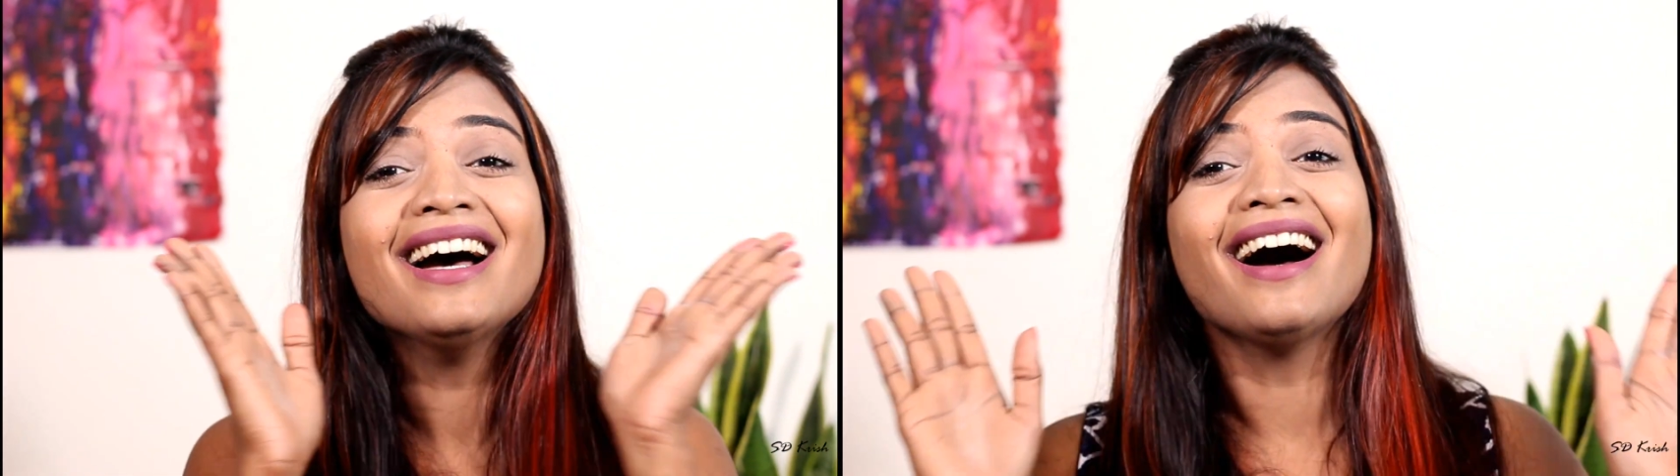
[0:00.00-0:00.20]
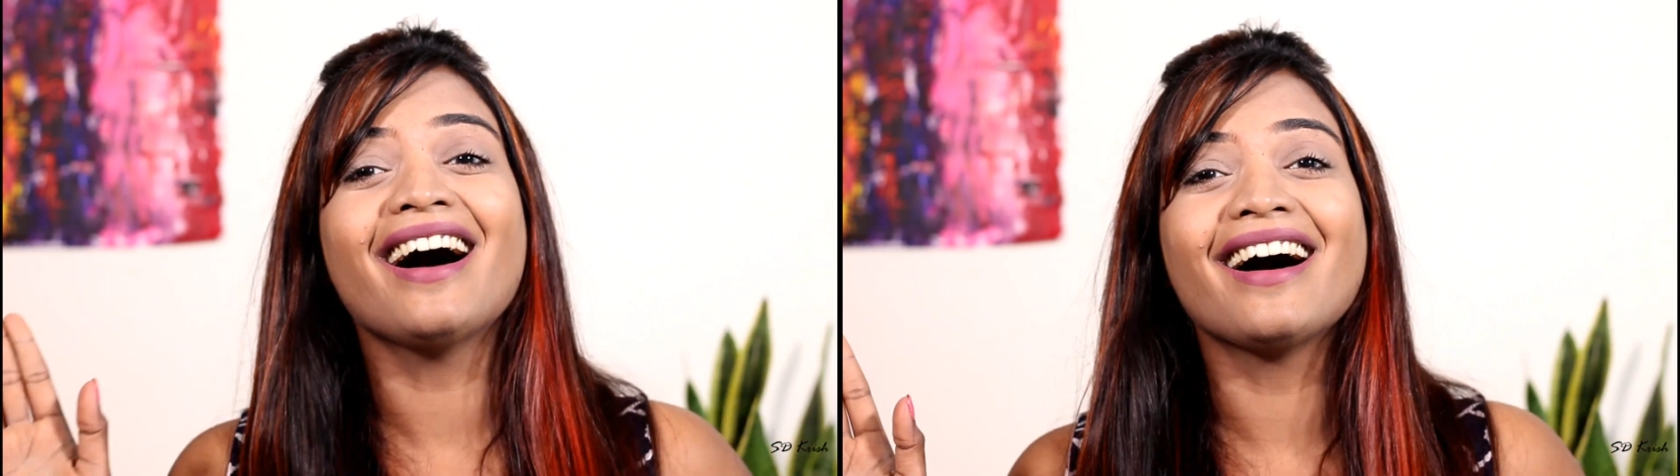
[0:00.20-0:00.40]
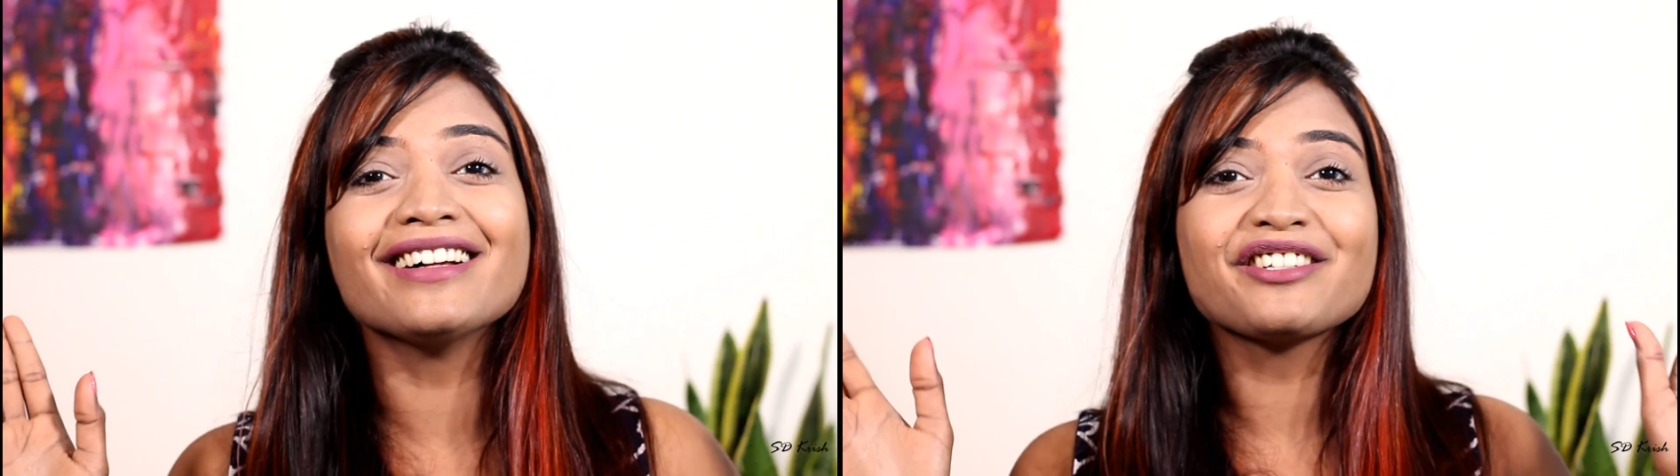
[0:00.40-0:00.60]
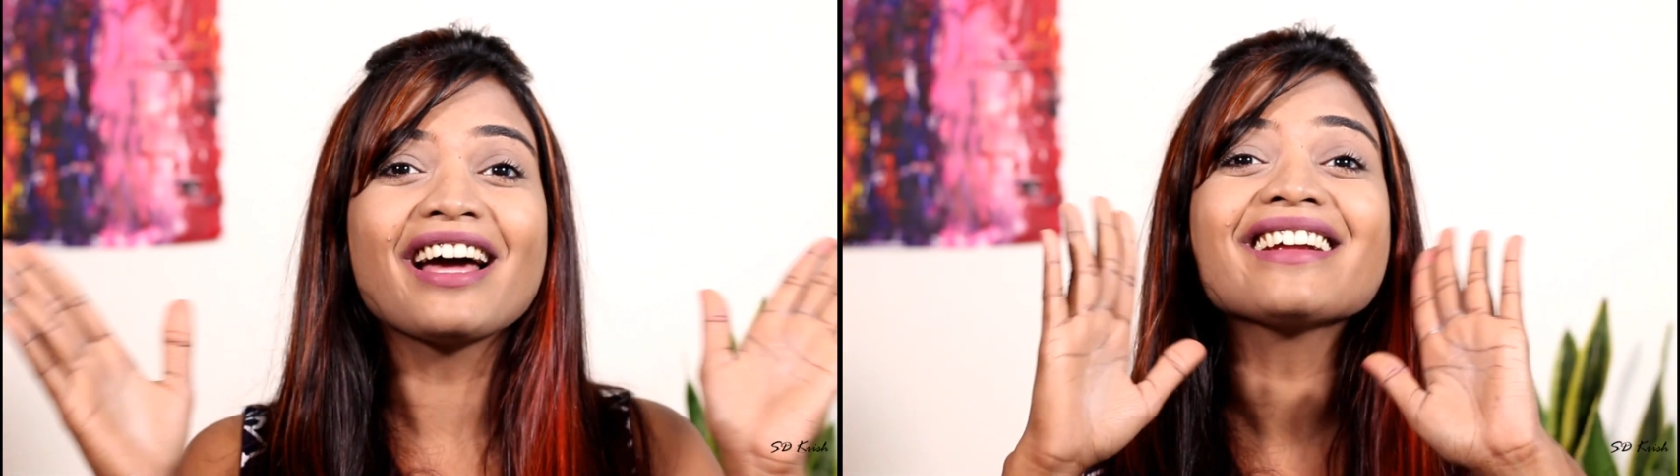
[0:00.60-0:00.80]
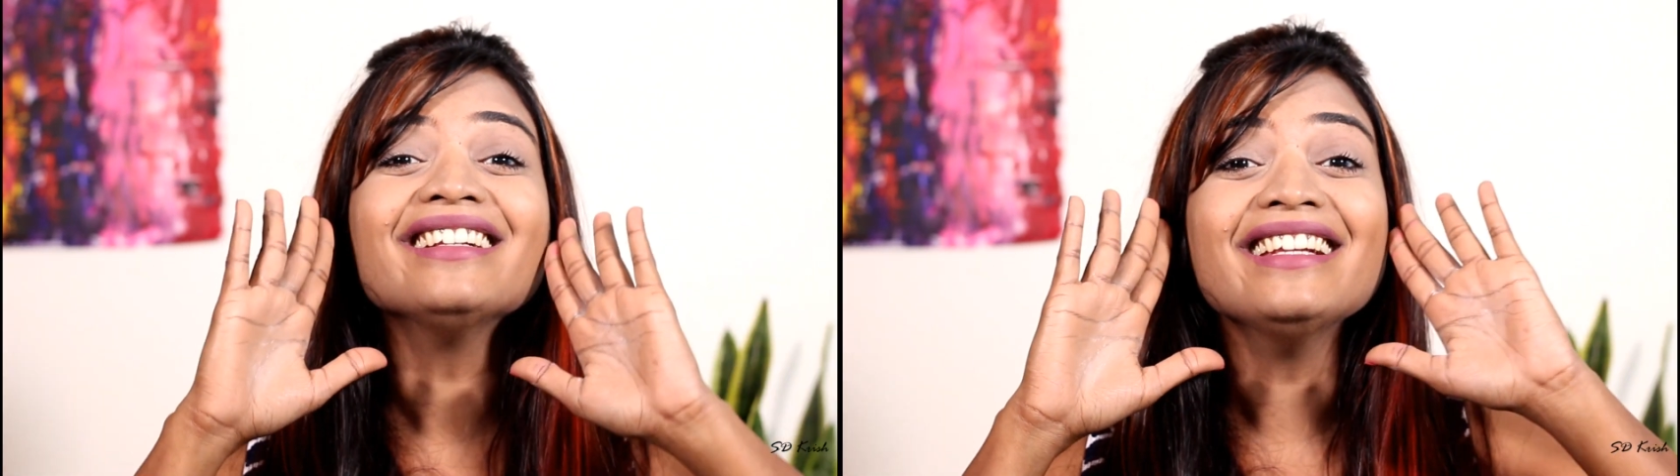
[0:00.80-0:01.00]
So
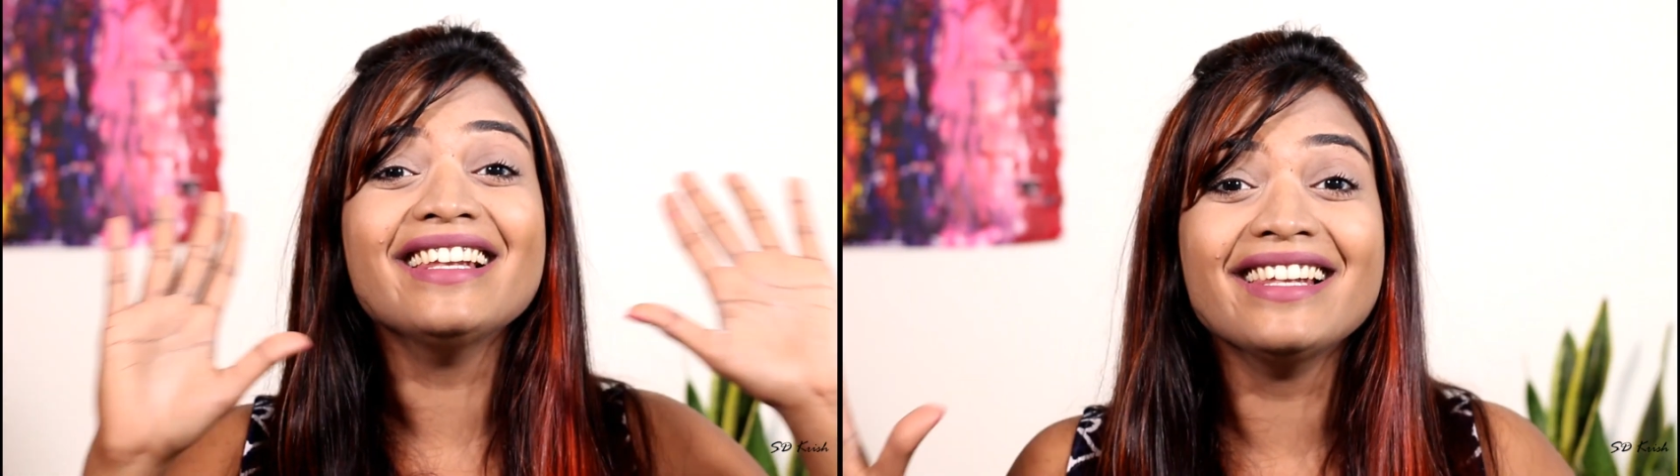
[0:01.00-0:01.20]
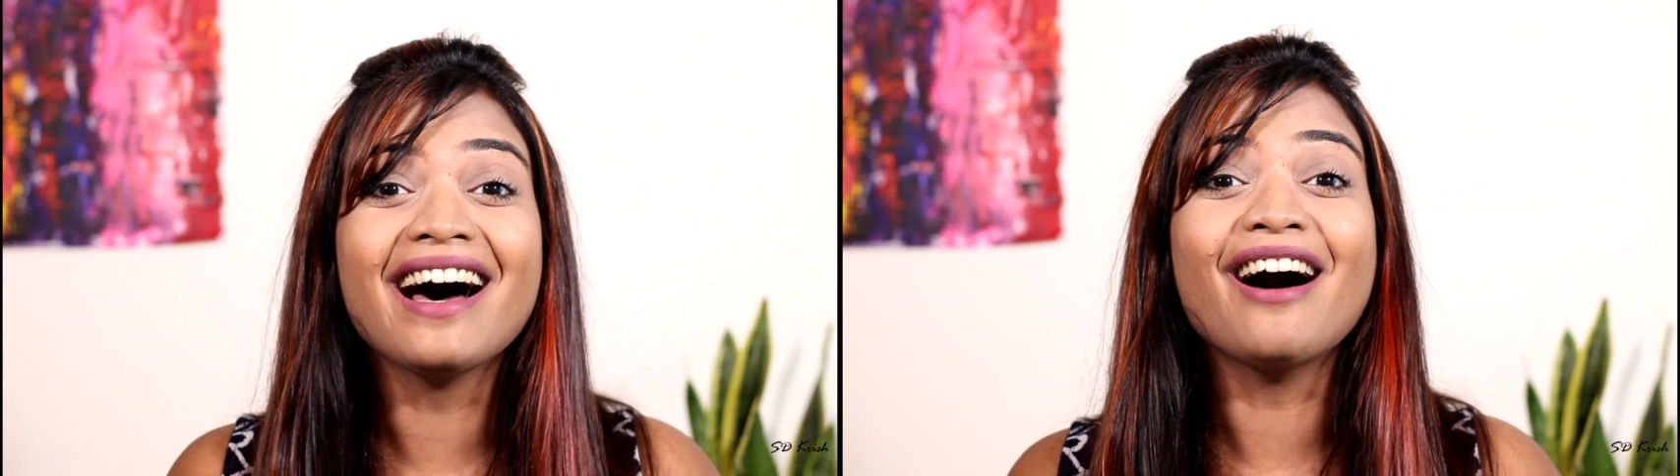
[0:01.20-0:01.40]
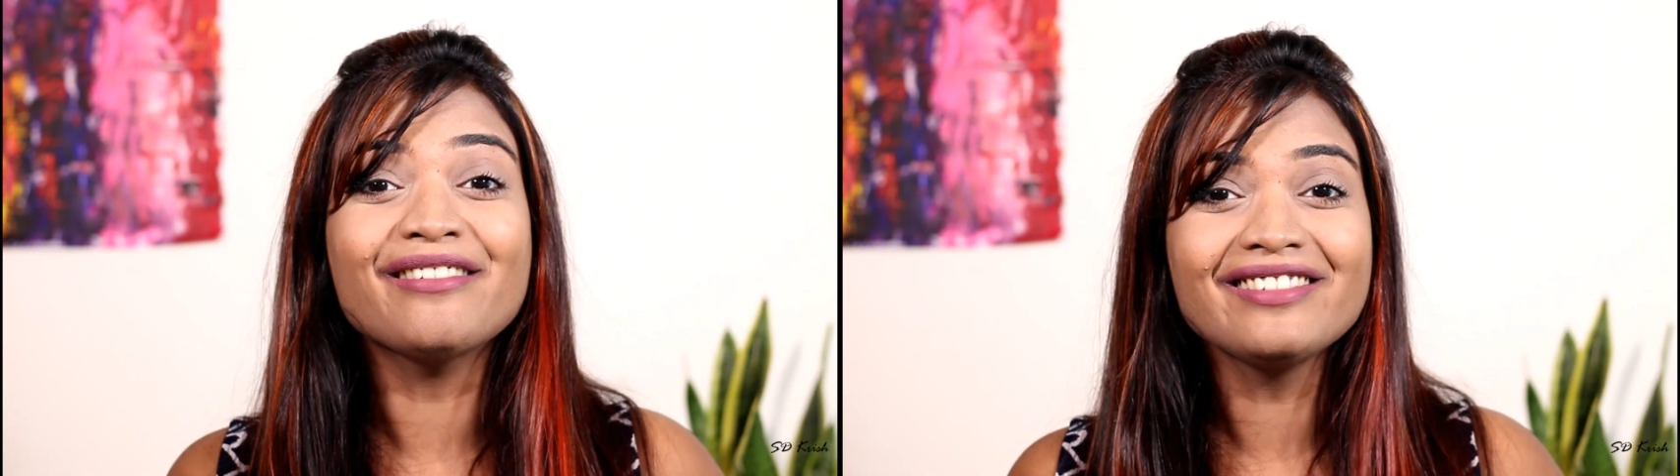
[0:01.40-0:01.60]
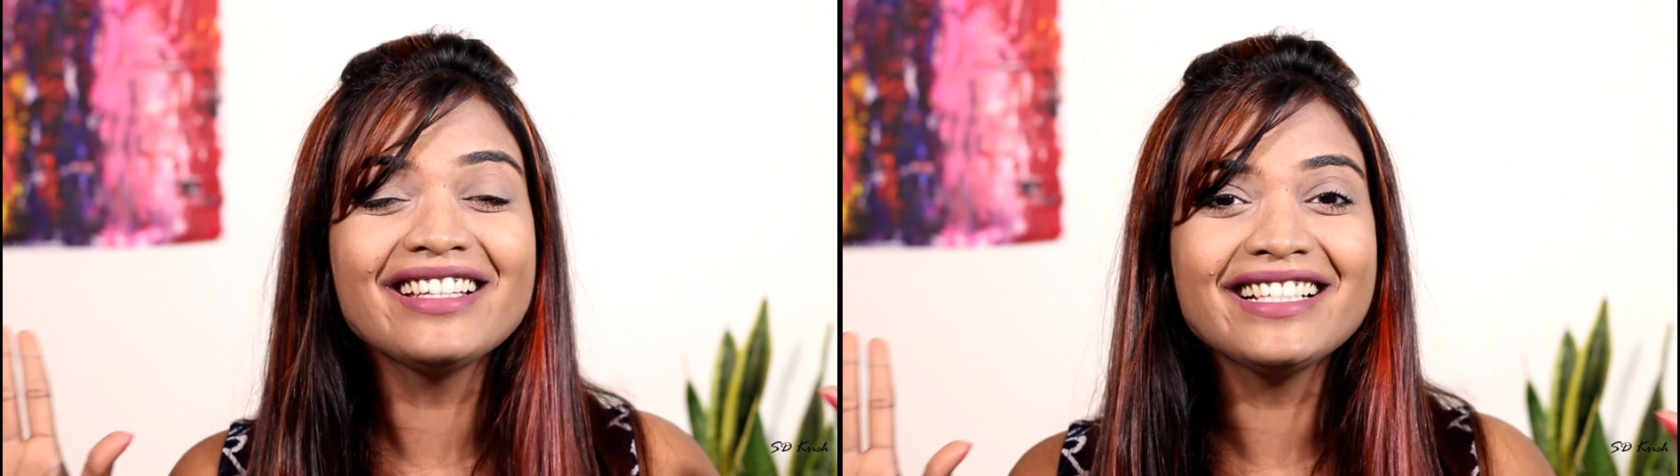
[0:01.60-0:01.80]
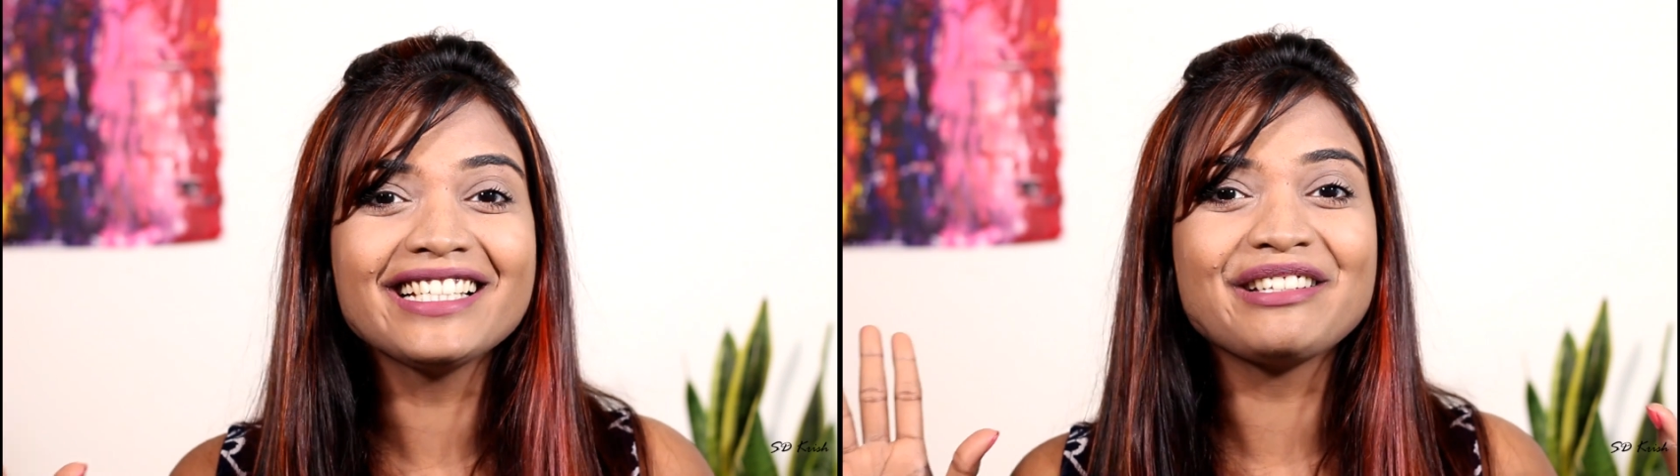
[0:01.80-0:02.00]
I really love
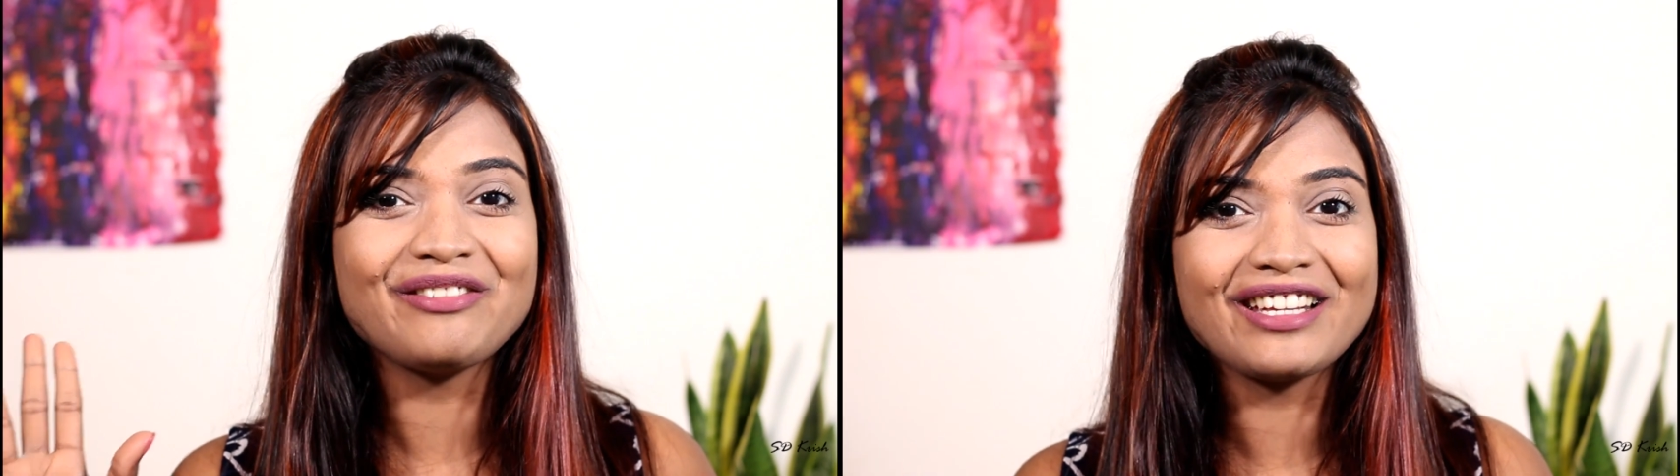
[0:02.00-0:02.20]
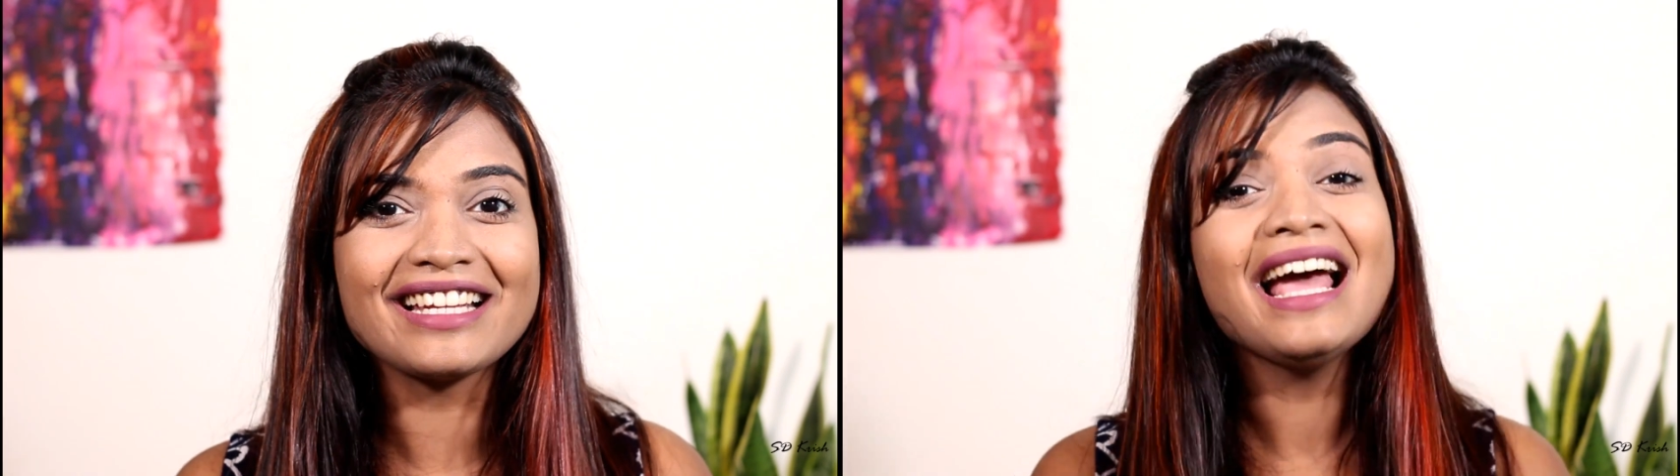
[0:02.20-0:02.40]
this with it.